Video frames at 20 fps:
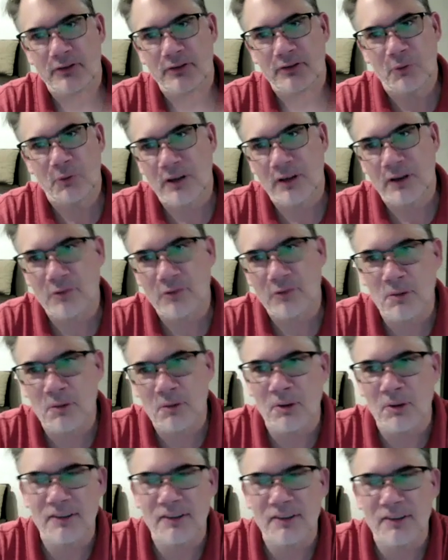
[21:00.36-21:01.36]
44
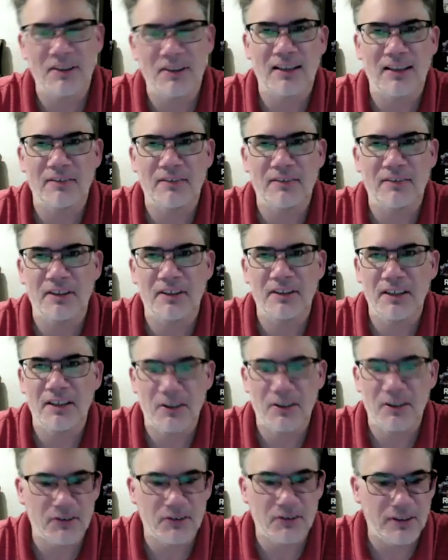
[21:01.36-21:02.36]
books in 11
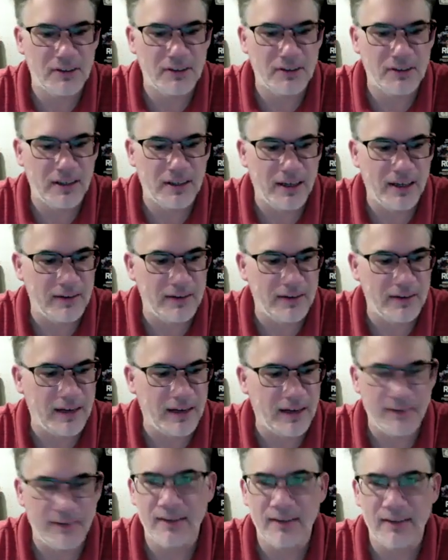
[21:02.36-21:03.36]
years and and I
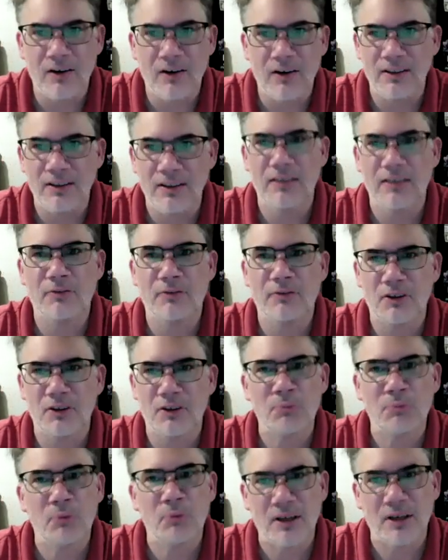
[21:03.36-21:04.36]
think only the
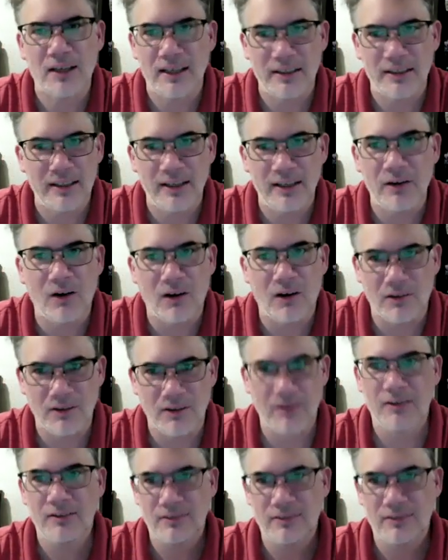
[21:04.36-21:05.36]
first book I did all
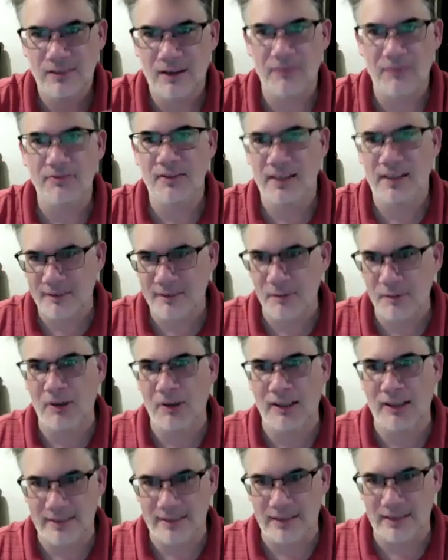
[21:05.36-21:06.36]
the stuff that
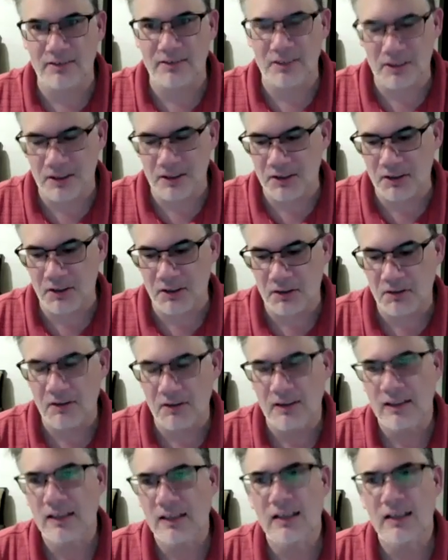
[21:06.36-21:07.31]
everybody tells you to do.